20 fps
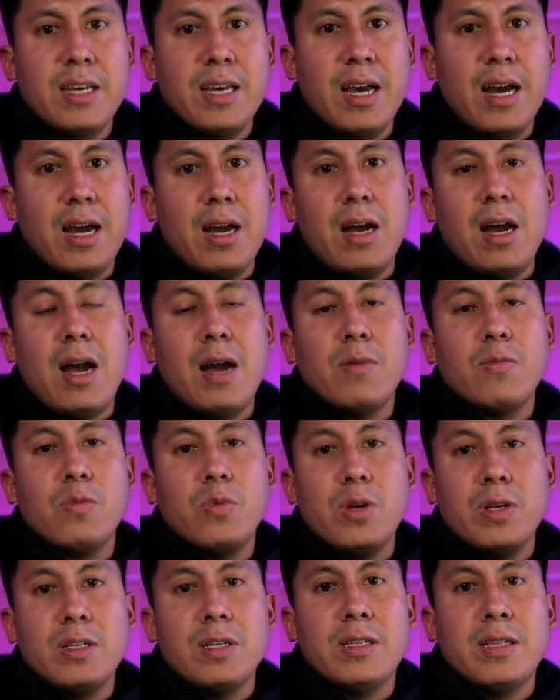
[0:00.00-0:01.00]
I, I
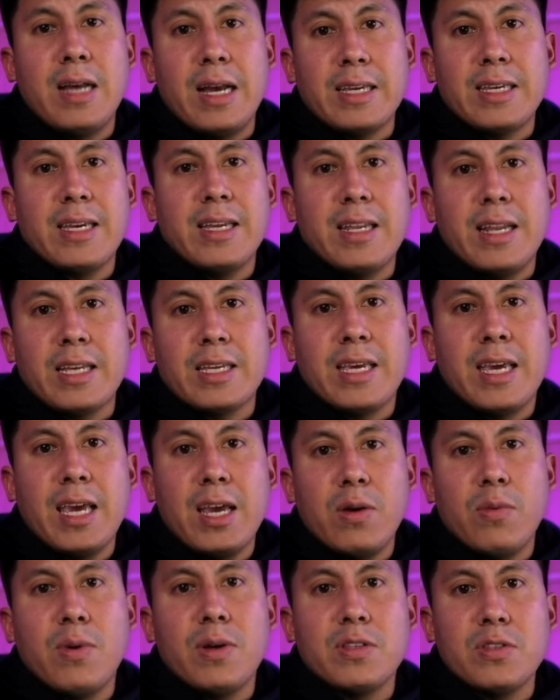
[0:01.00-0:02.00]
really like it, and I
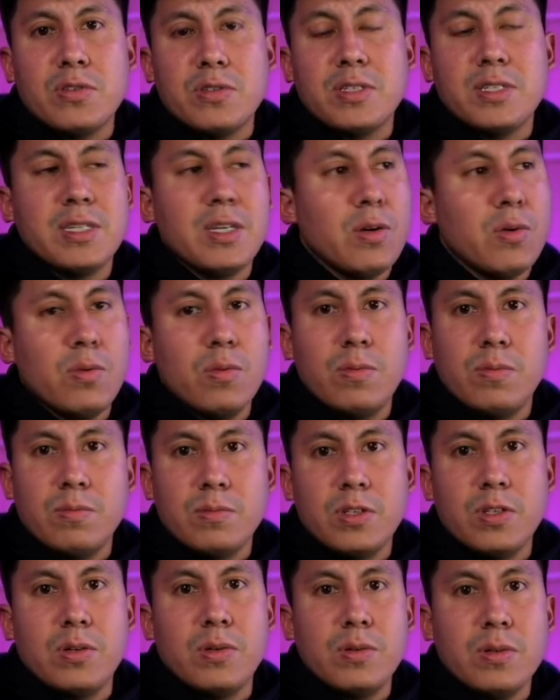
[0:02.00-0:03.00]
can't wait to see it,
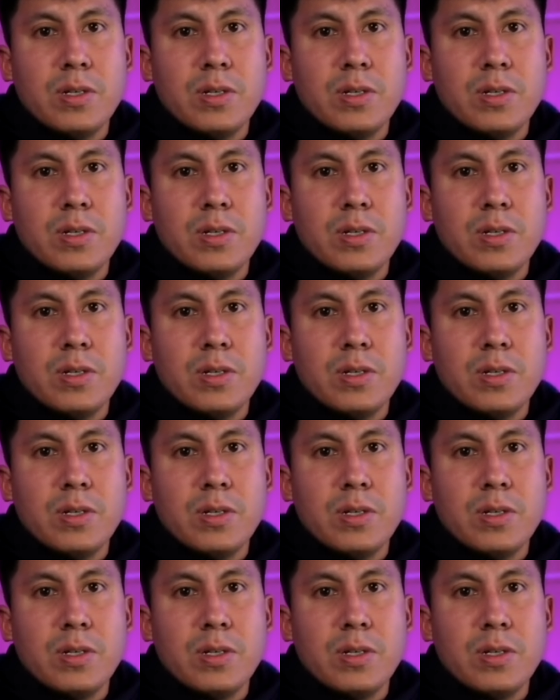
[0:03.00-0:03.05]
you know,